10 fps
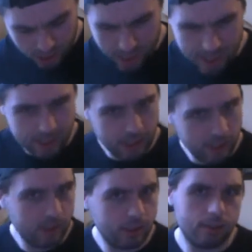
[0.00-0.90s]
I
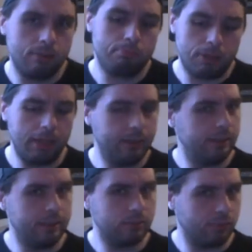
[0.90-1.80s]
didn't buy
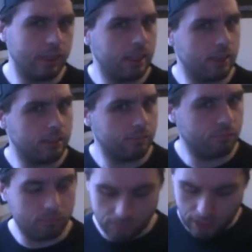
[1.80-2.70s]
this when it
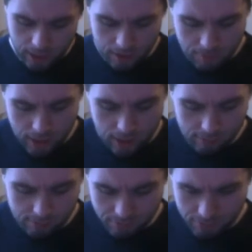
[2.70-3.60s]
came
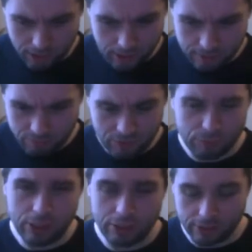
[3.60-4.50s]
out like
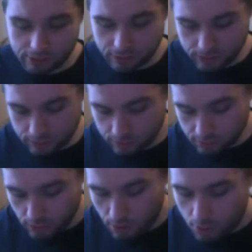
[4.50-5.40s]
15 years ago,
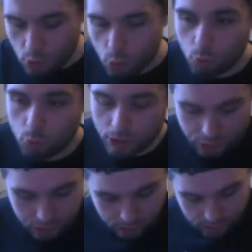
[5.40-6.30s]
which